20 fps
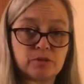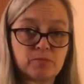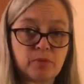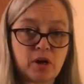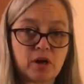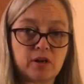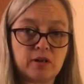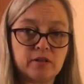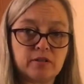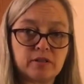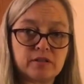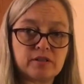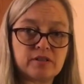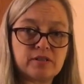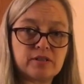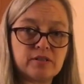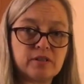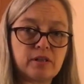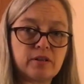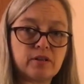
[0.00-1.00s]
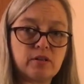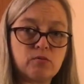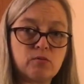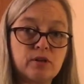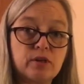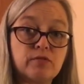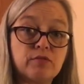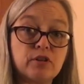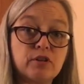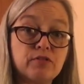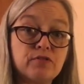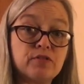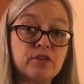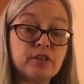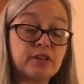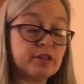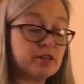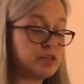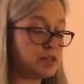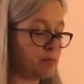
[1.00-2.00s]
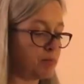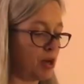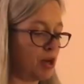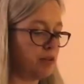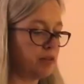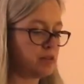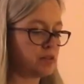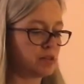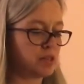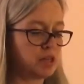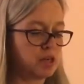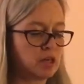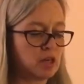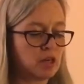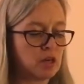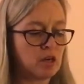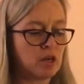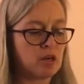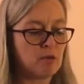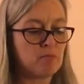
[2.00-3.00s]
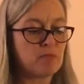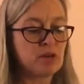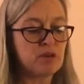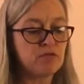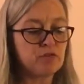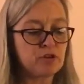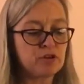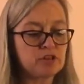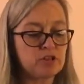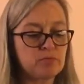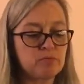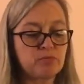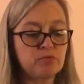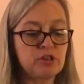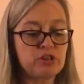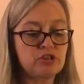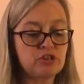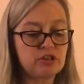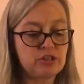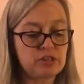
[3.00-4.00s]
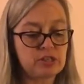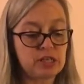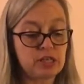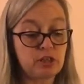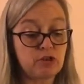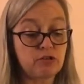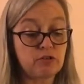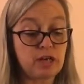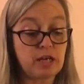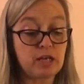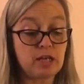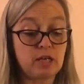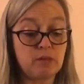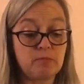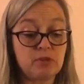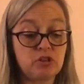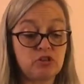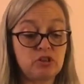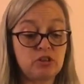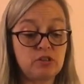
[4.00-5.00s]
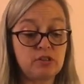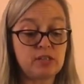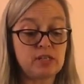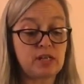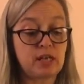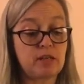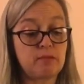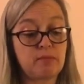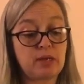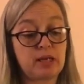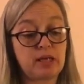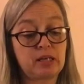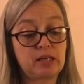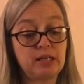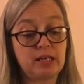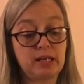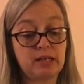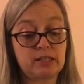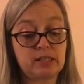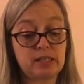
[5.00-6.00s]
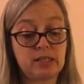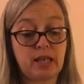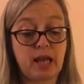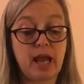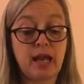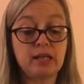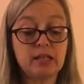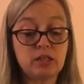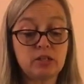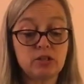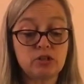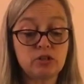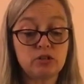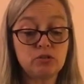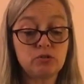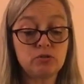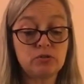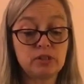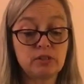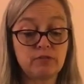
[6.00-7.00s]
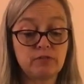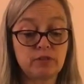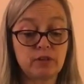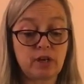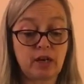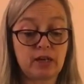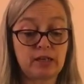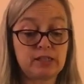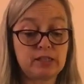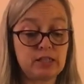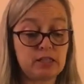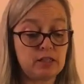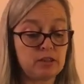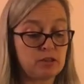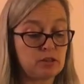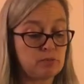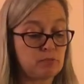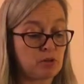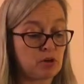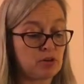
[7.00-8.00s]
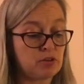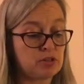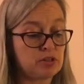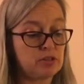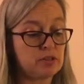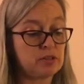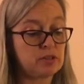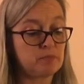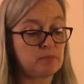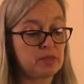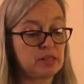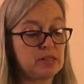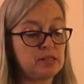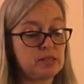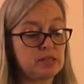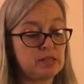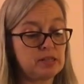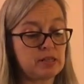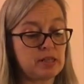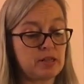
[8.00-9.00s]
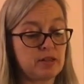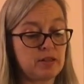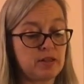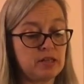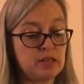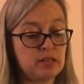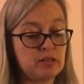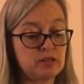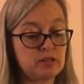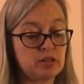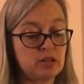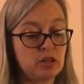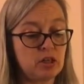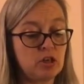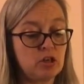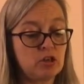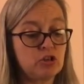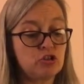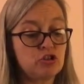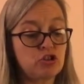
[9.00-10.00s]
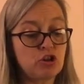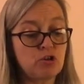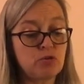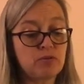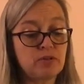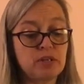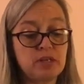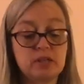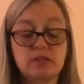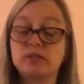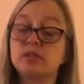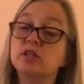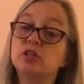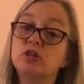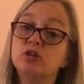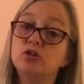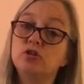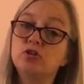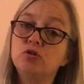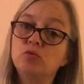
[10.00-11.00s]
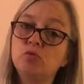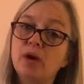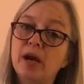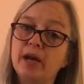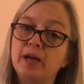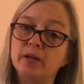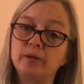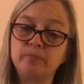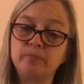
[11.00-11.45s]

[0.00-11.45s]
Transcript: part. This is another one of your fill-in spots. Metaphors are bridges. They create images, and by connecting any two different ideas, persons, places, and things, show things in a new way.